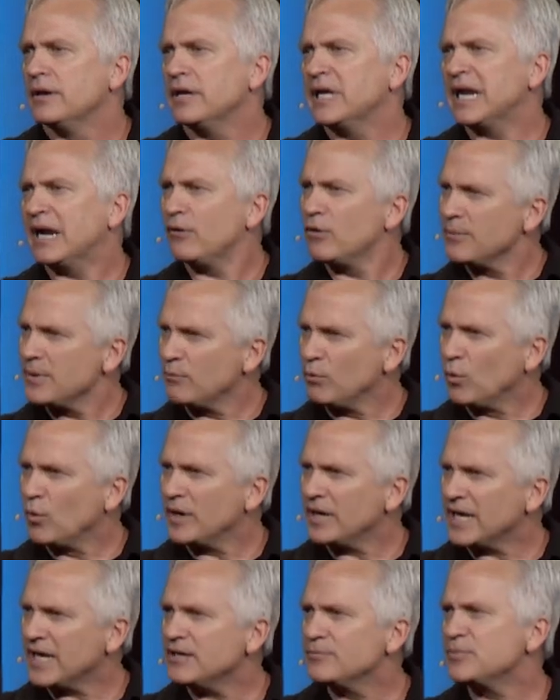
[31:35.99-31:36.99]
And I remember
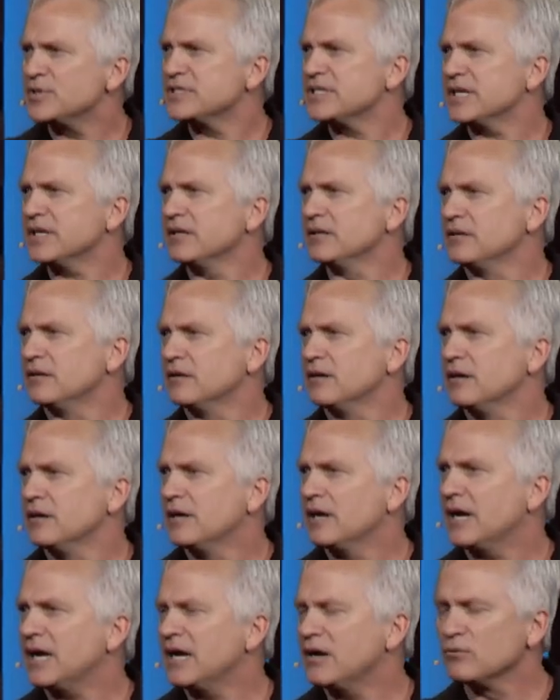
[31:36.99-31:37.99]
one night in particular,
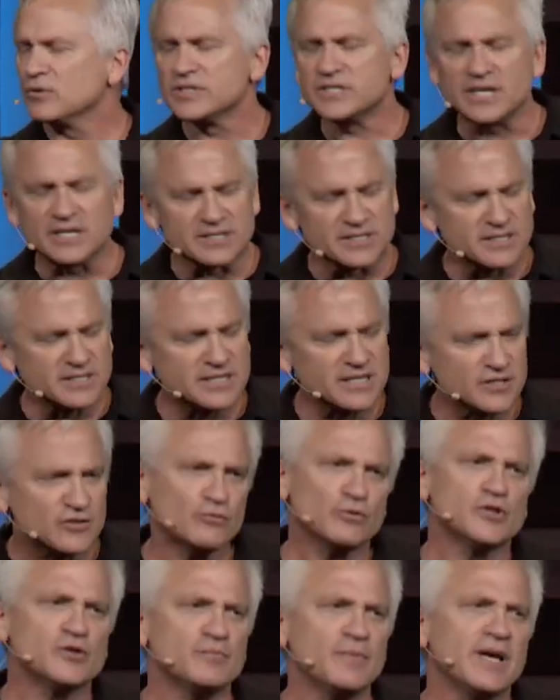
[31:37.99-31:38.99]
I was as
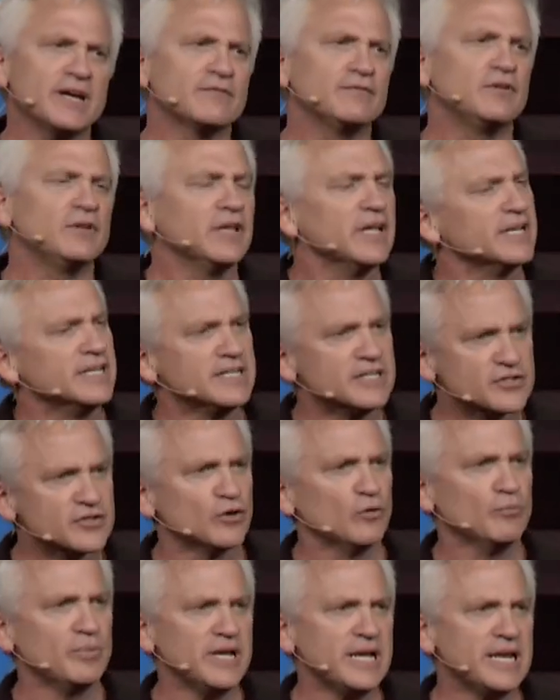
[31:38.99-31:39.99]
disrespectful and
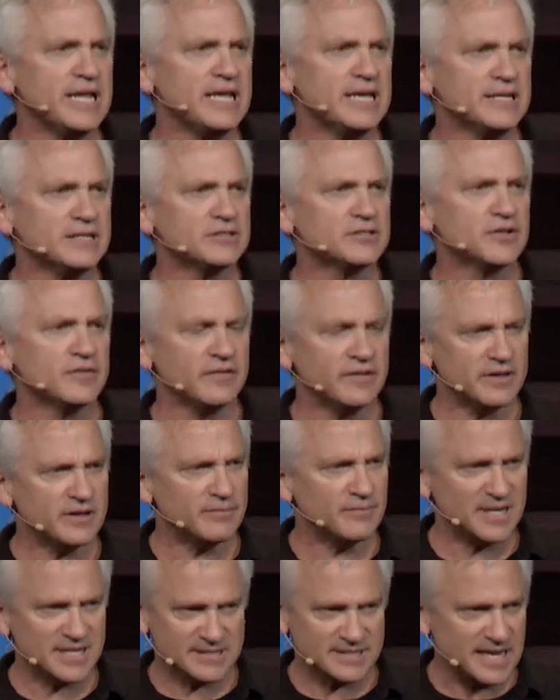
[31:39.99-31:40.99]
disobedient to
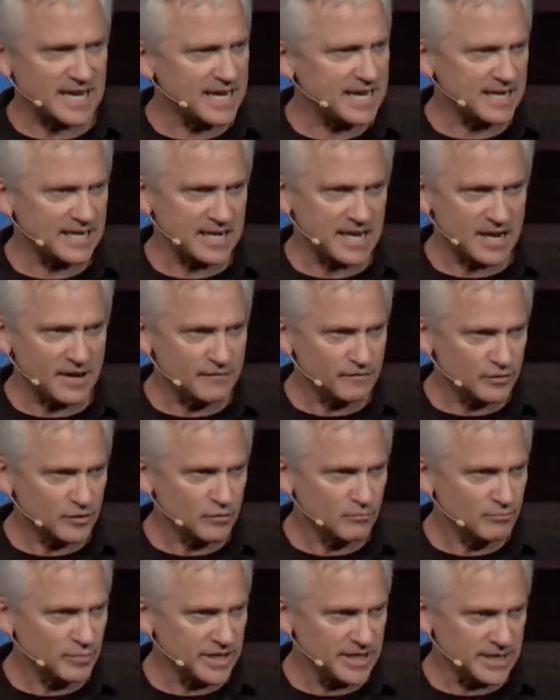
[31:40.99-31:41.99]
them as I had
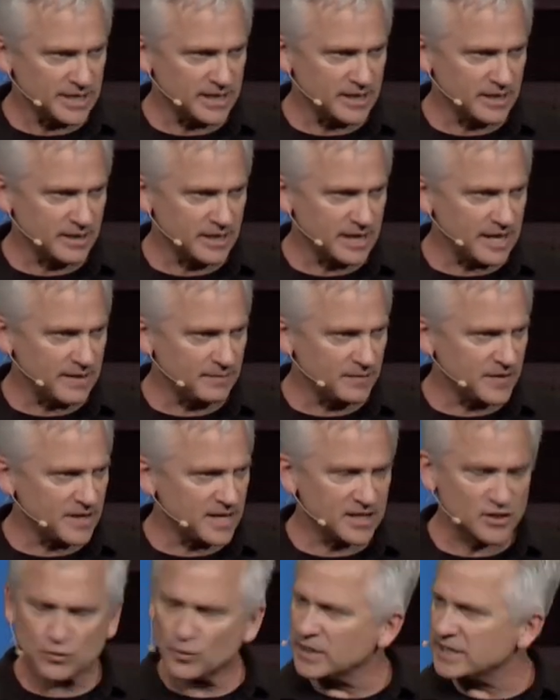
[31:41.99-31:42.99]
ever been. And
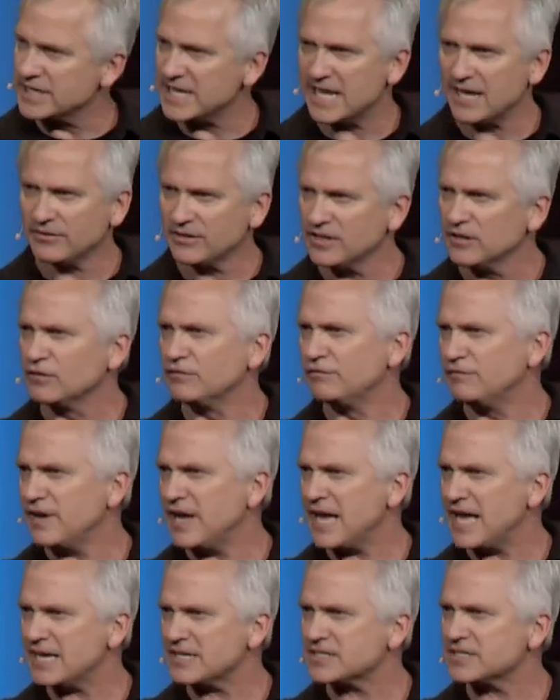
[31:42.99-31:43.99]
things went downhill
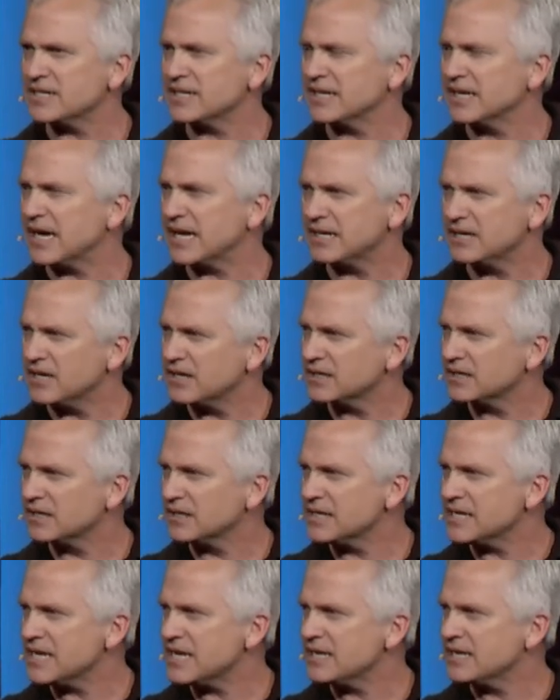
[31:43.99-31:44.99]
fast, it got
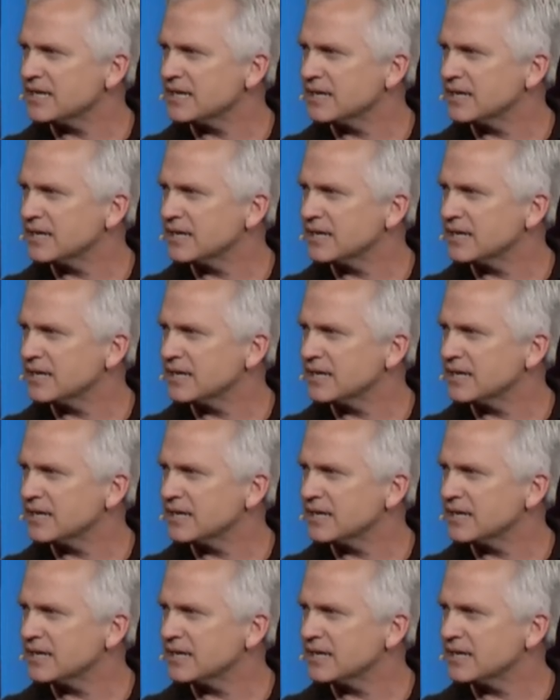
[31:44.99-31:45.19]
ugly.